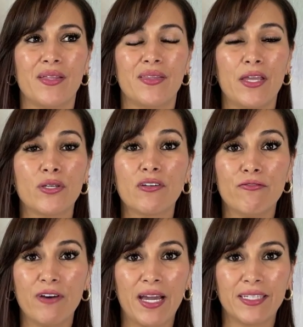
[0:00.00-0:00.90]
you can
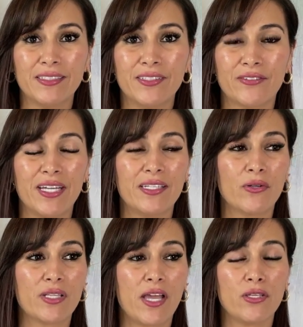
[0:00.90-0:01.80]
find, right,
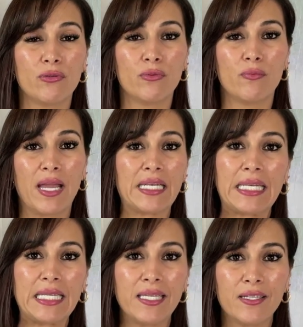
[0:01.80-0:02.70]
or that you might
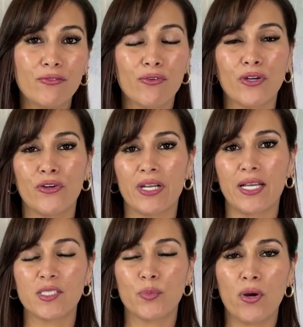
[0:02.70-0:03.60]
need for your
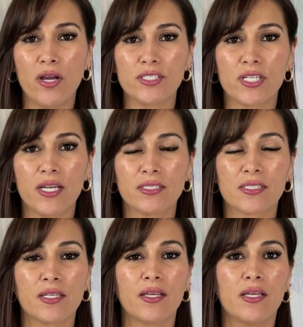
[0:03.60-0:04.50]
next project,